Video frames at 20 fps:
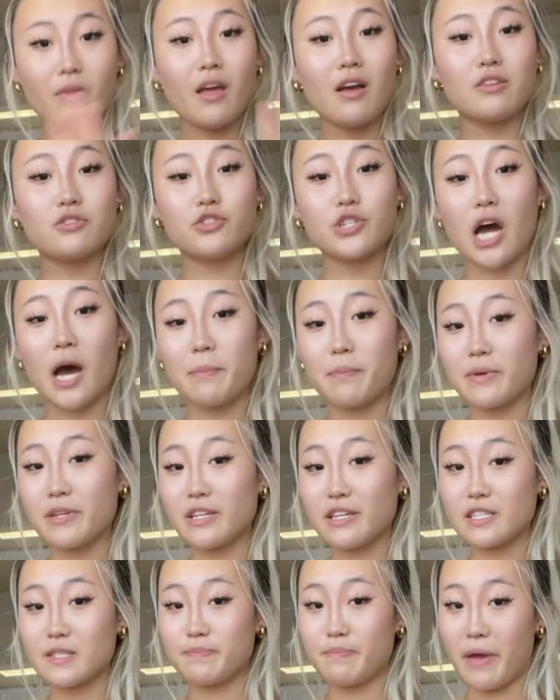
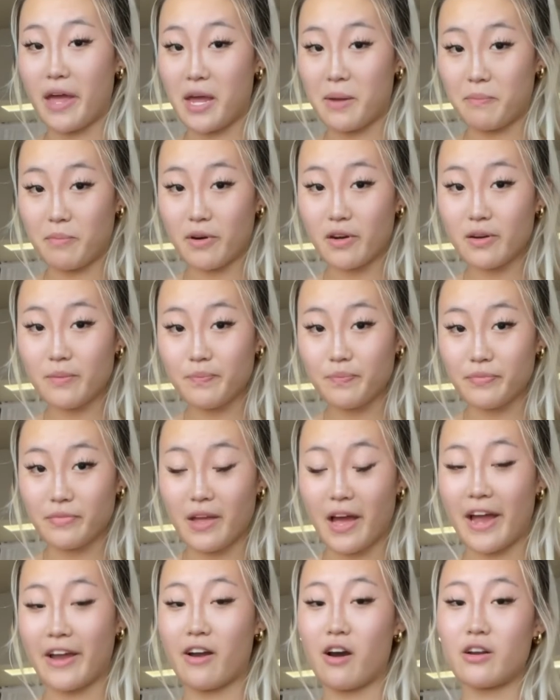Japanese paper,
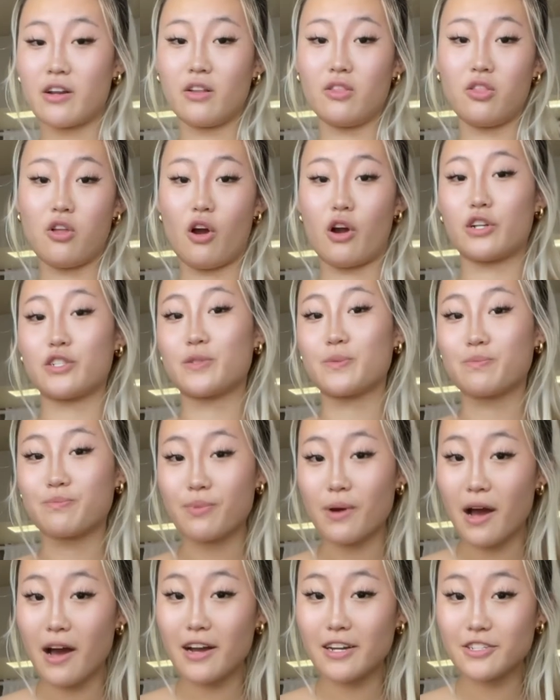I got a large
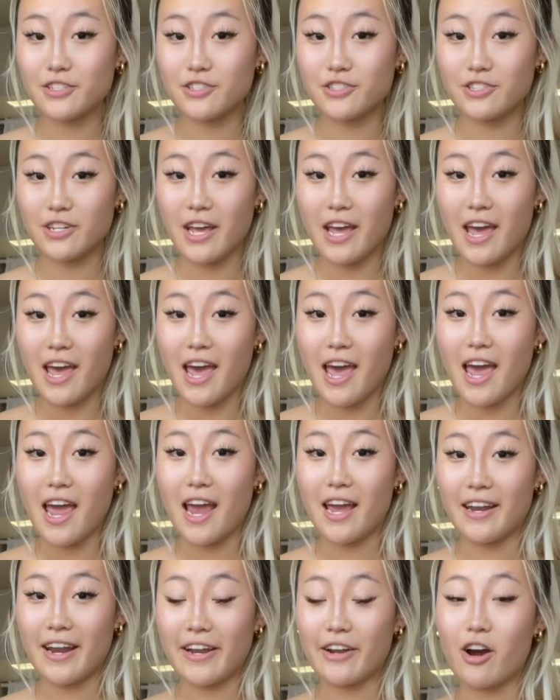brush,
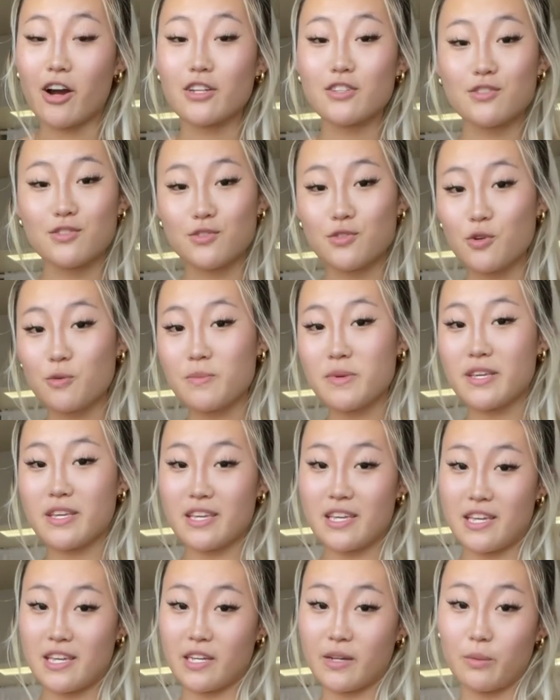and I got sumi
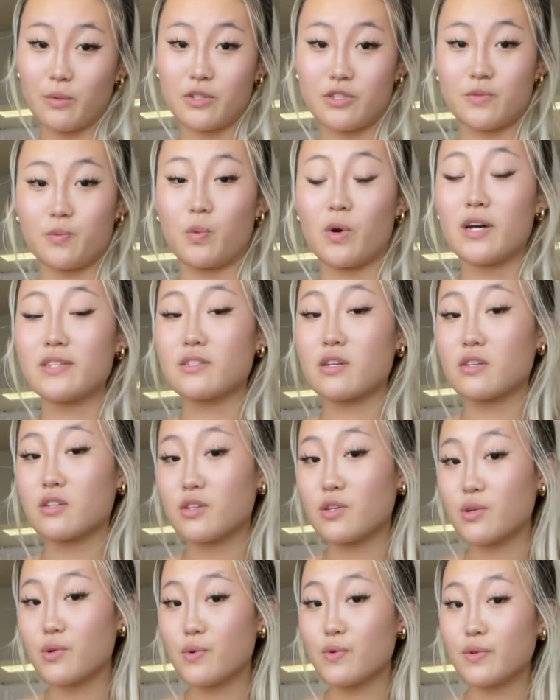ink, which was
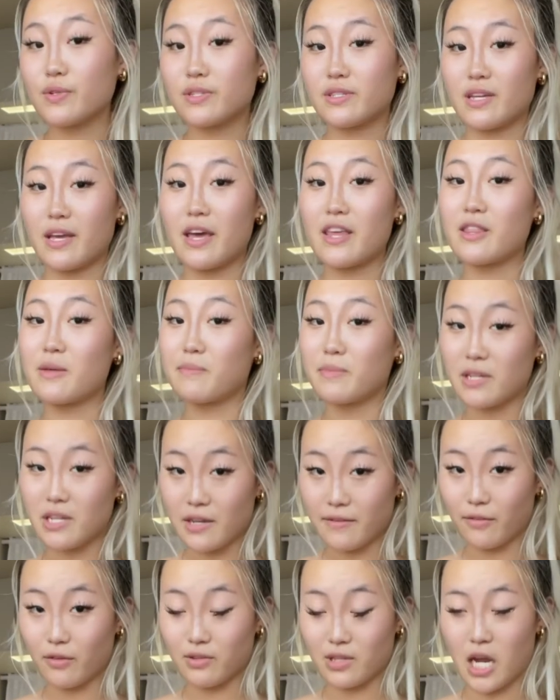used in the
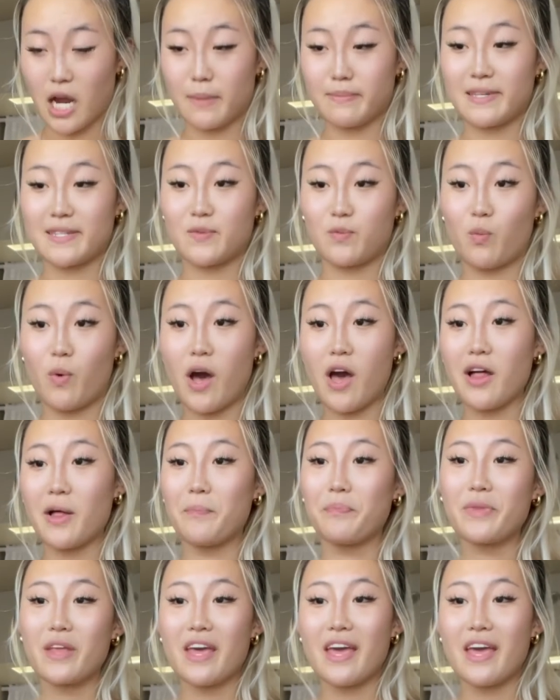medieval times as well.